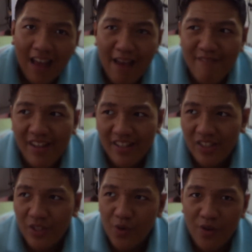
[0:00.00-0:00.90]
I'm not
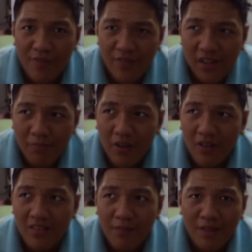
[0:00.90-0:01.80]
sure of it
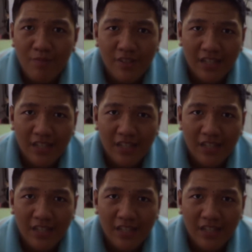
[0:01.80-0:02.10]
because sometimes